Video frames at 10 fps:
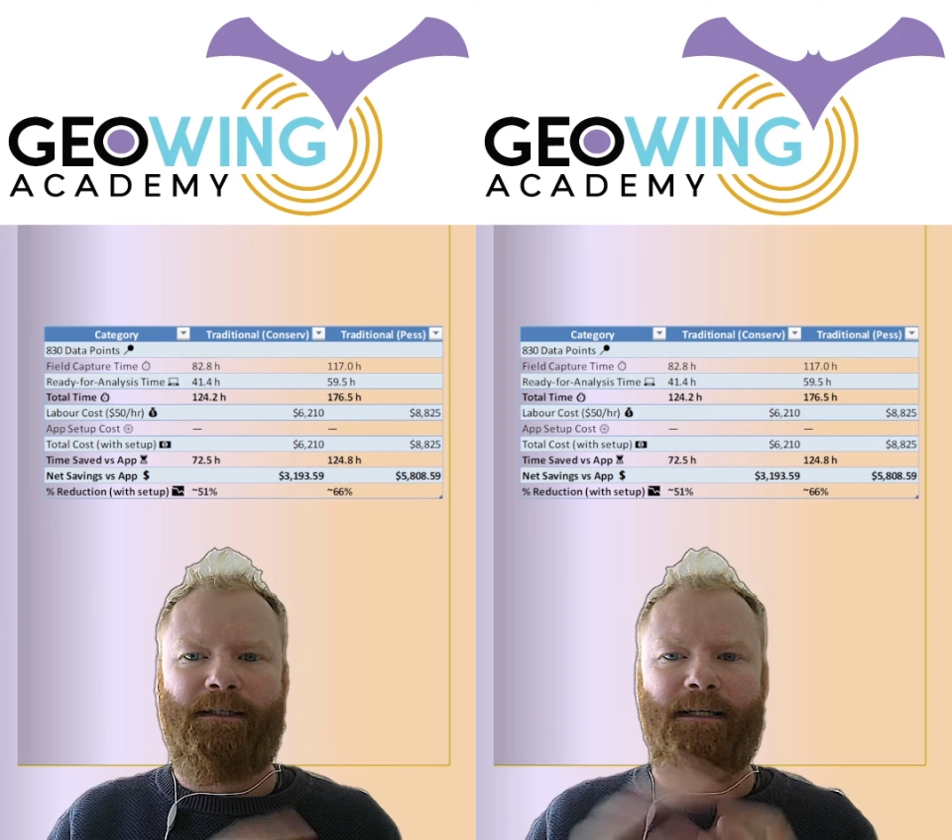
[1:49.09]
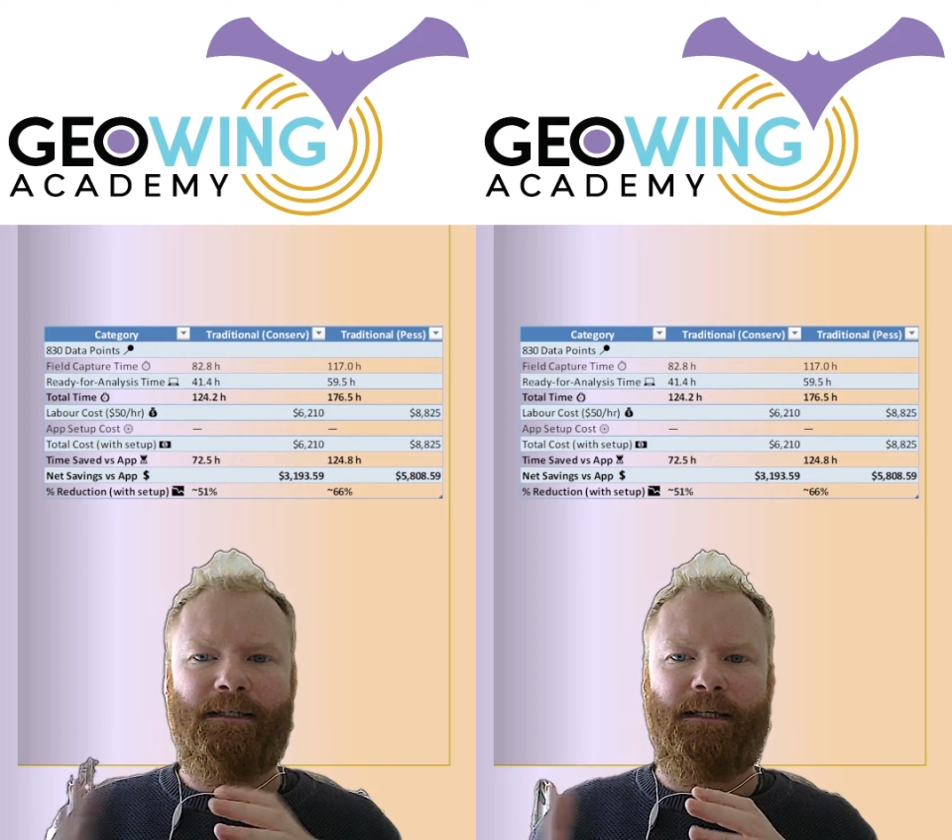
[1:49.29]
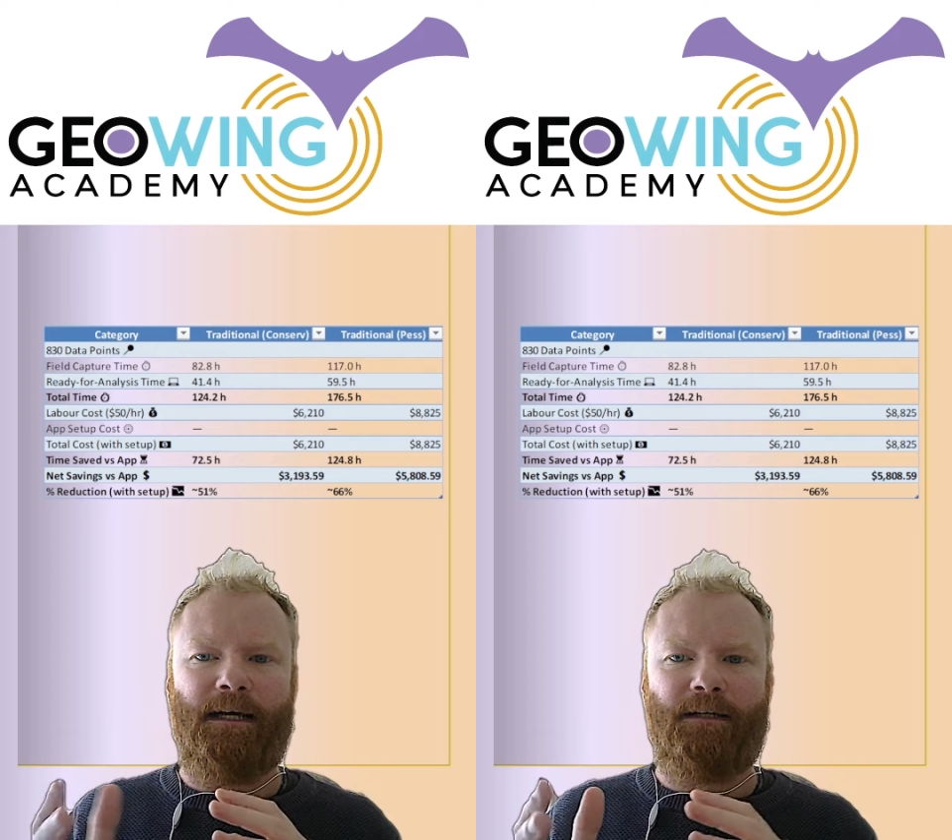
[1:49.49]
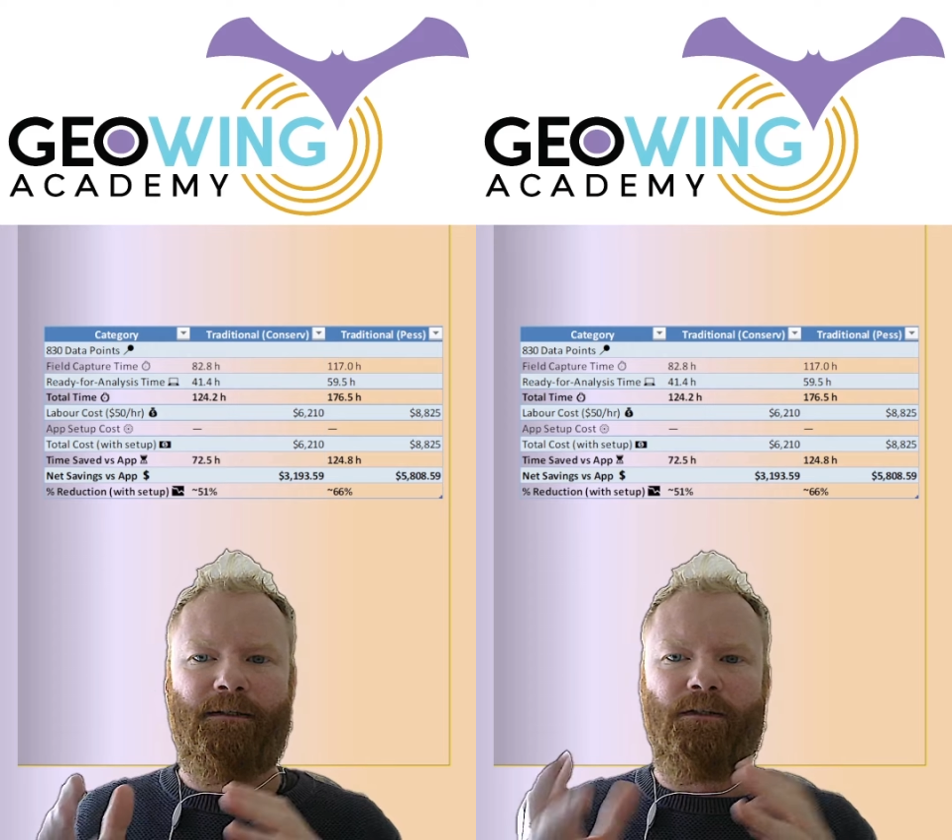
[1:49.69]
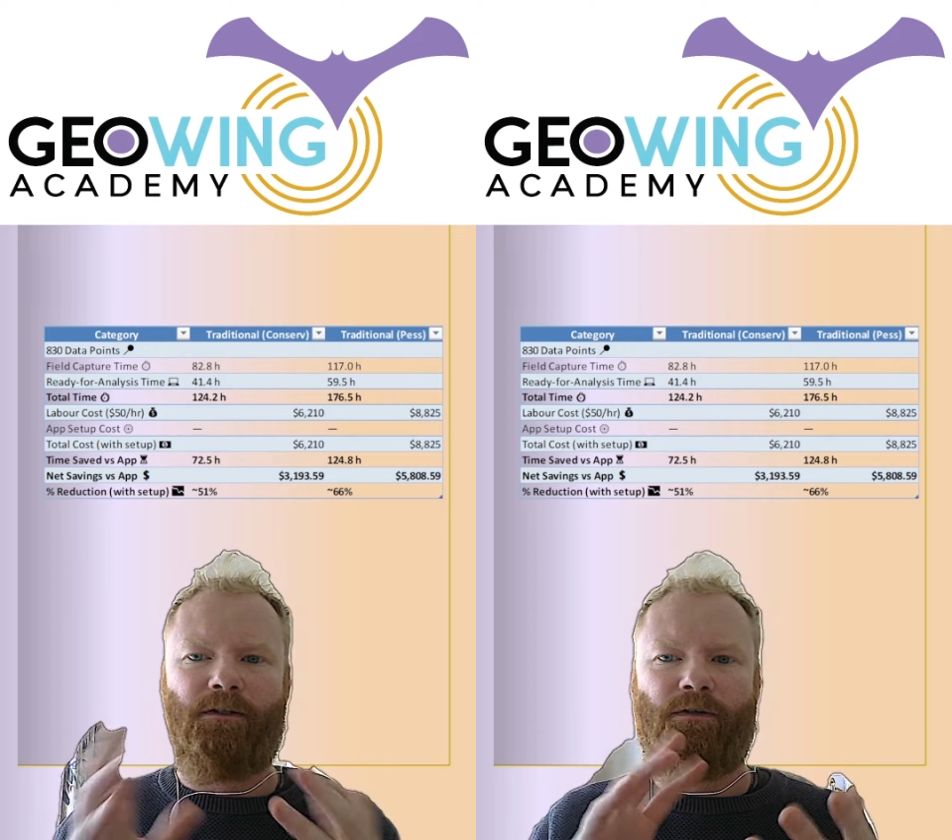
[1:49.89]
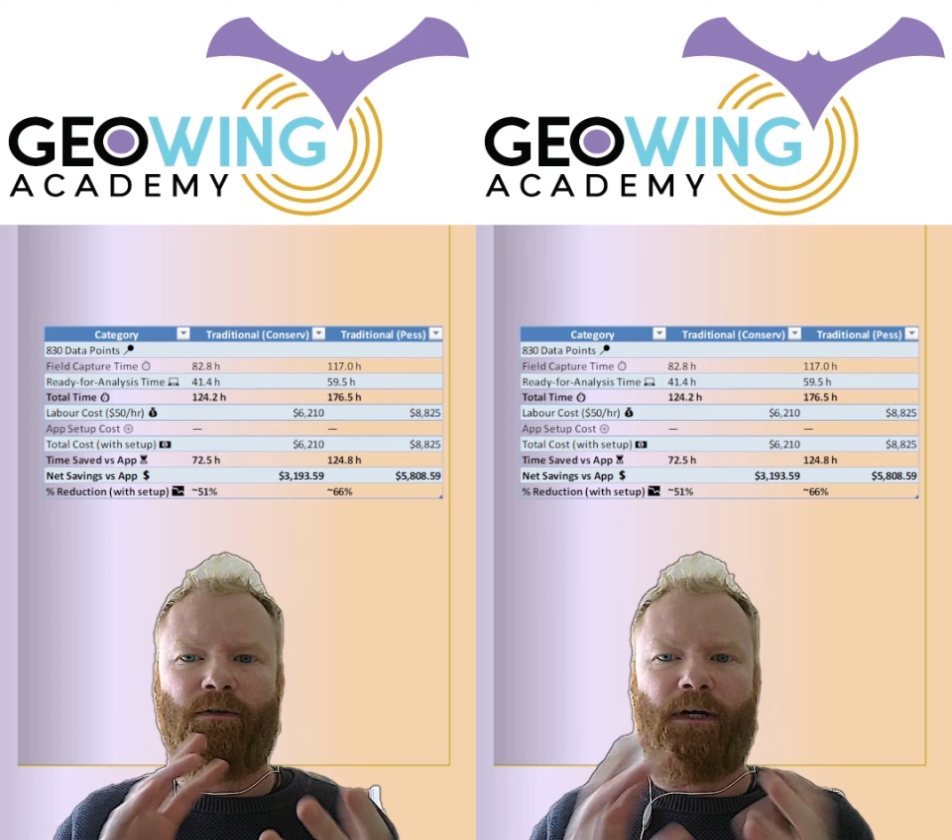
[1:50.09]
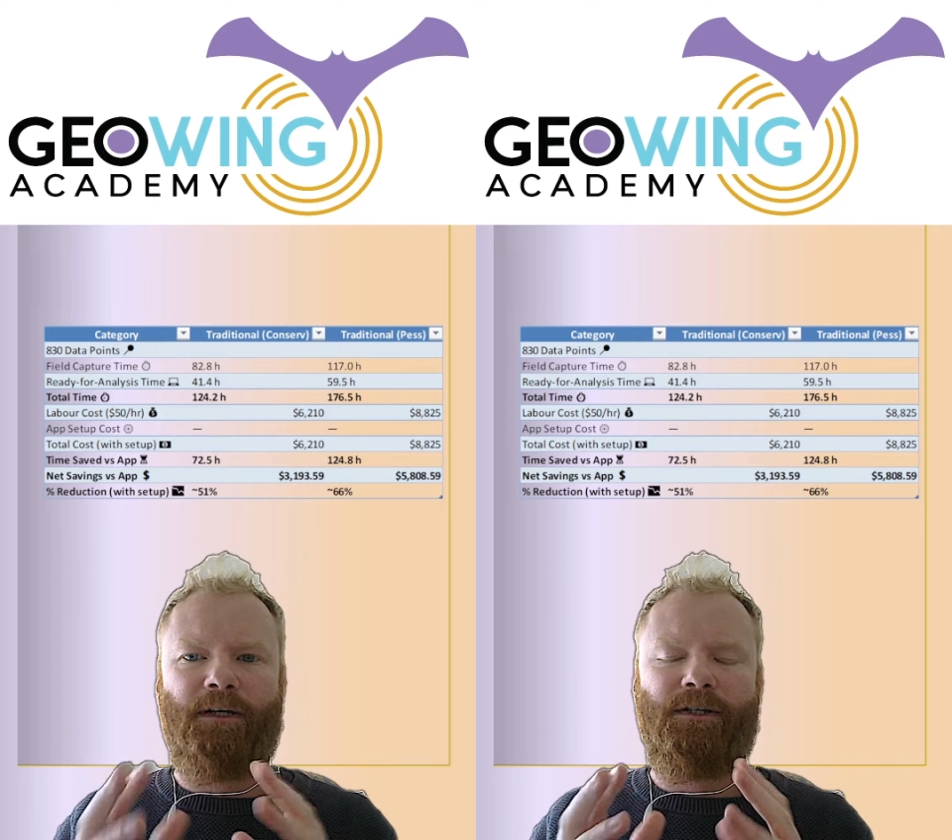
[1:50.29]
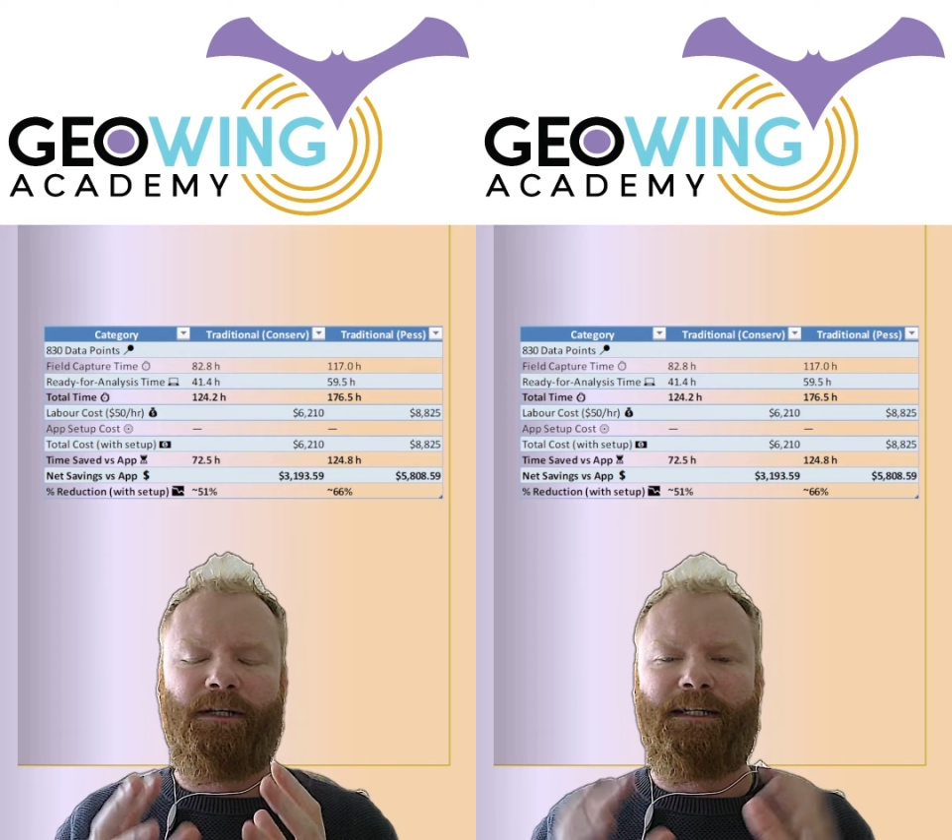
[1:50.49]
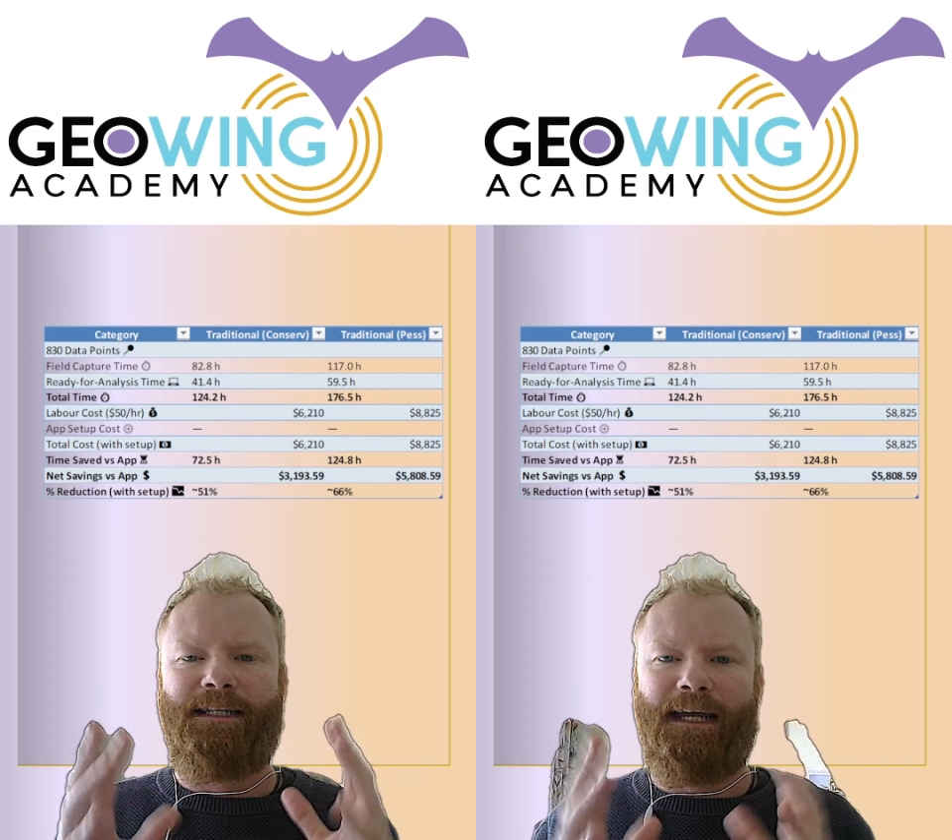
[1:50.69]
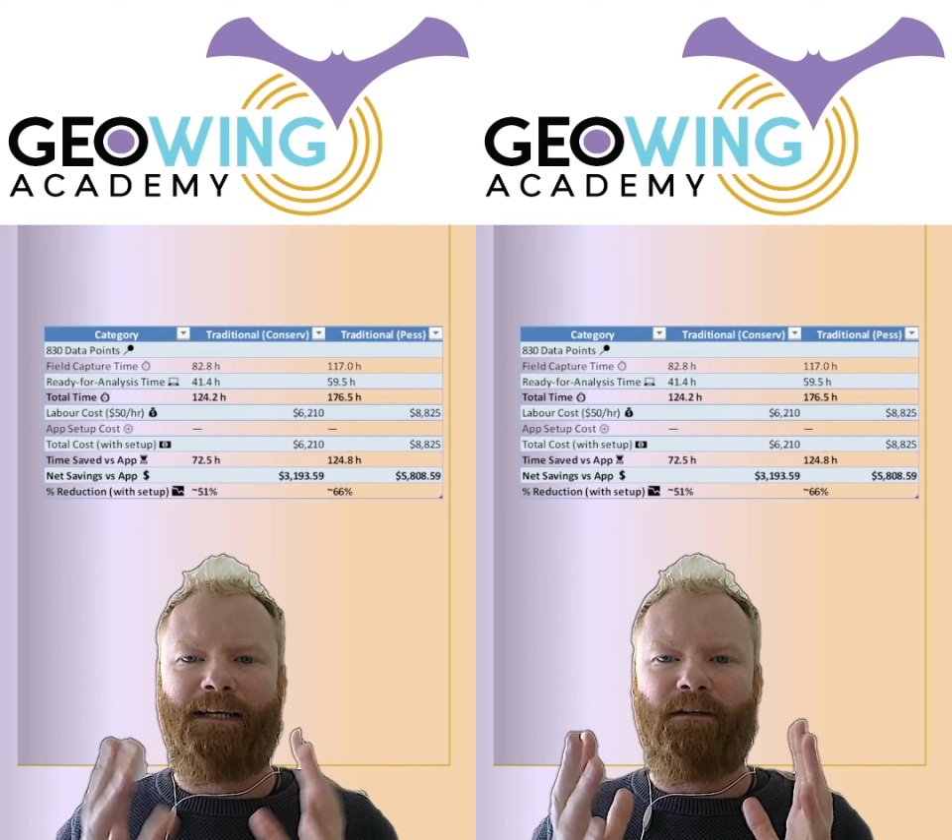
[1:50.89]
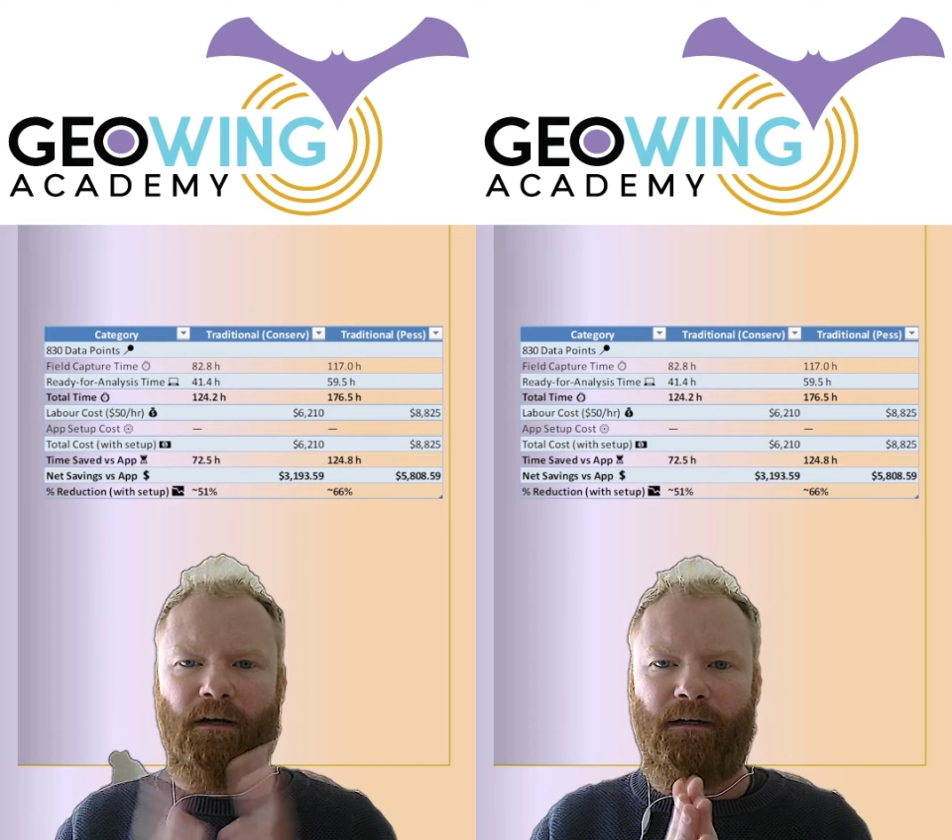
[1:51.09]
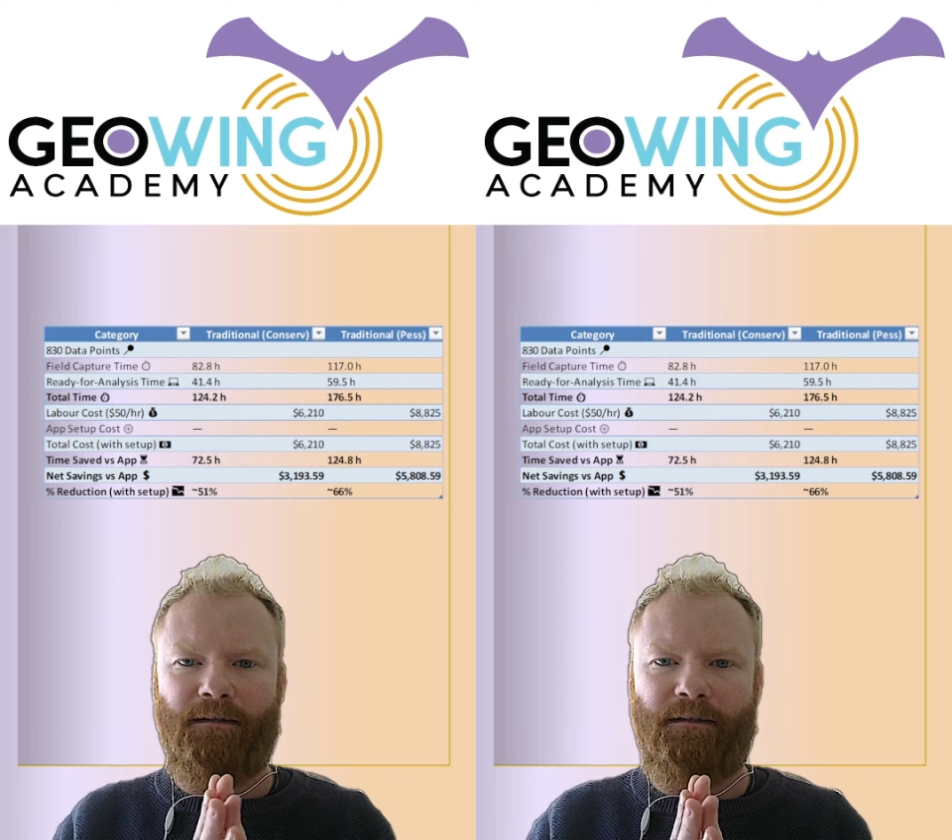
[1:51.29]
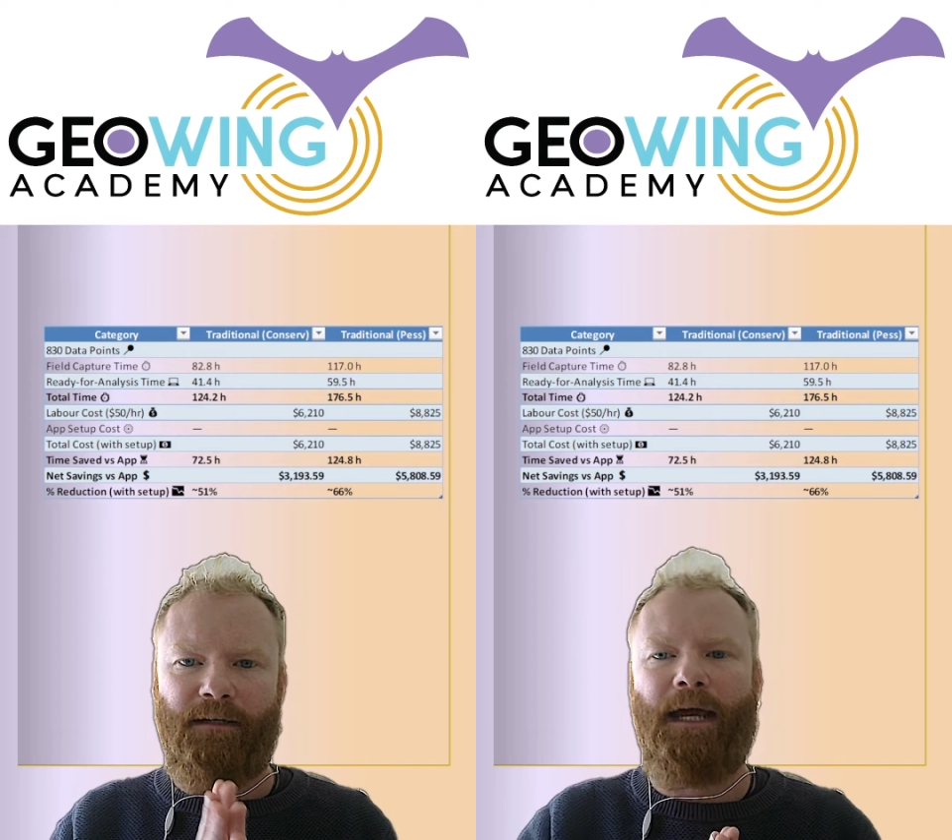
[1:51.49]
$6,210,